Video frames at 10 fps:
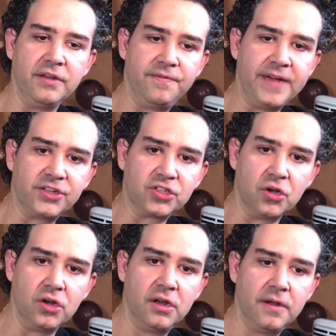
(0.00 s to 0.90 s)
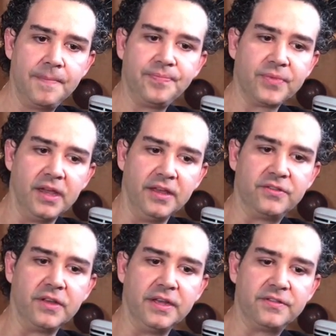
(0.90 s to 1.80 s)
infection
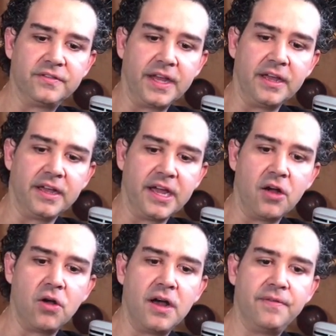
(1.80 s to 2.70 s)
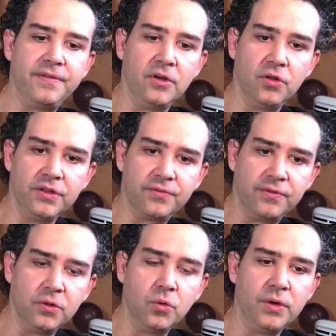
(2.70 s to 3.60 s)
is taken care of, and all these
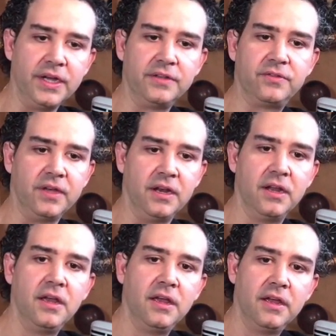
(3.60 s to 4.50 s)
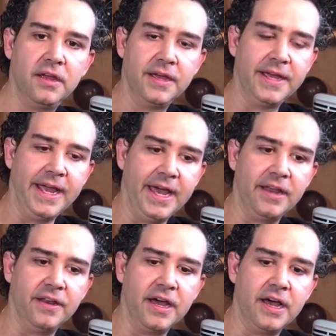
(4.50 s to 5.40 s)
fluids and
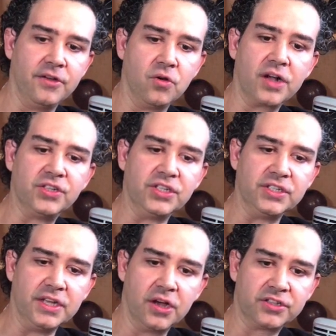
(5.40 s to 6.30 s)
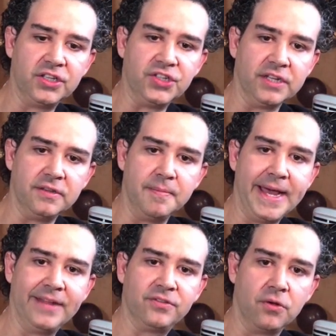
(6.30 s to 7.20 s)
your oxygen
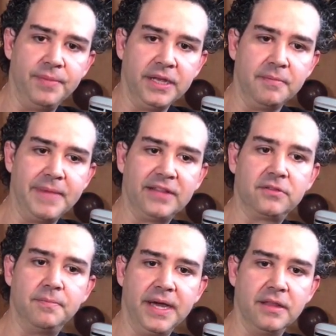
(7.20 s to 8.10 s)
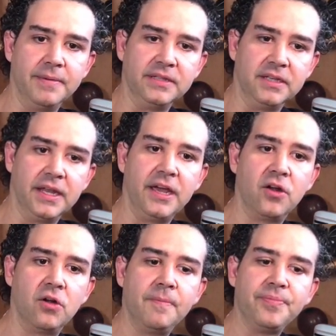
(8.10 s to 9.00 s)
demands are being met by the
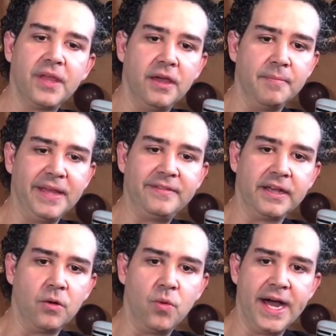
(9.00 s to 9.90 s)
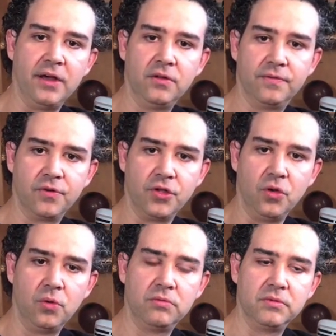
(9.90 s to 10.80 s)
ventilator, it may take a while for
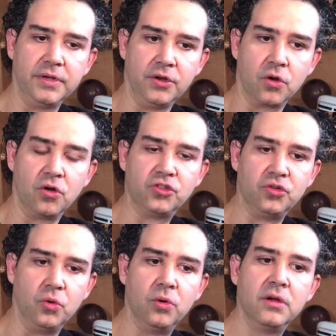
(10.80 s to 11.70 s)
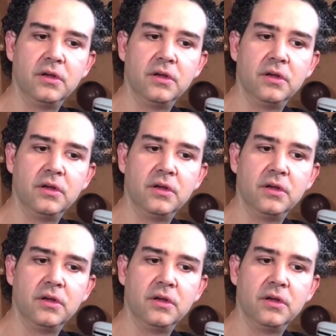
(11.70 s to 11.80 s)
you in order to